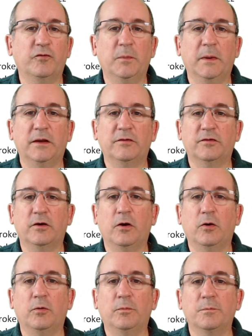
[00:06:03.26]
few minutes
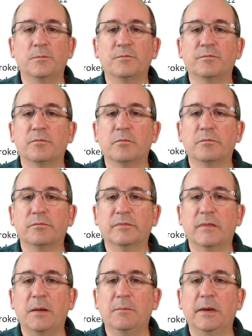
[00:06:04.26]
ago,
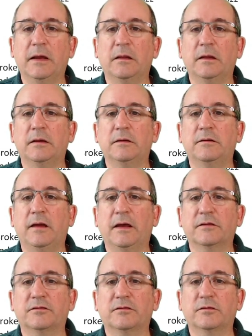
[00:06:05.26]
that mailing
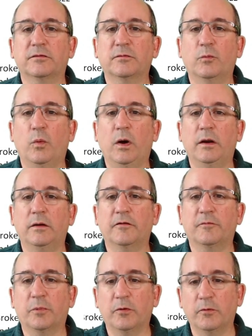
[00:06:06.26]
test 1
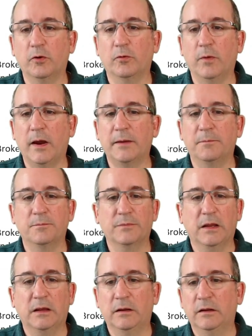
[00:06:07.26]
of Peru, right?
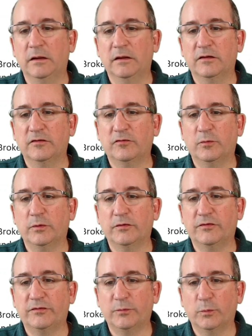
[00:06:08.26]
So
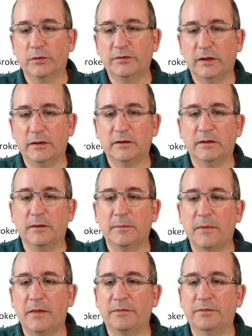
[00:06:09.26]
we're telling
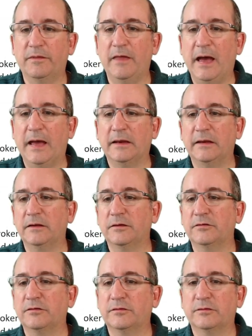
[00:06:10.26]
them that that
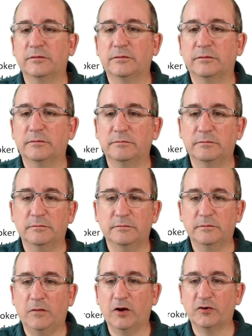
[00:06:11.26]
is
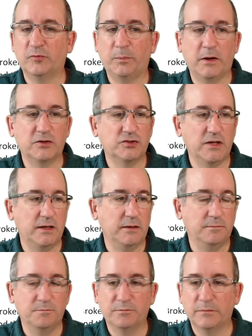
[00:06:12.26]
our spreadsheet.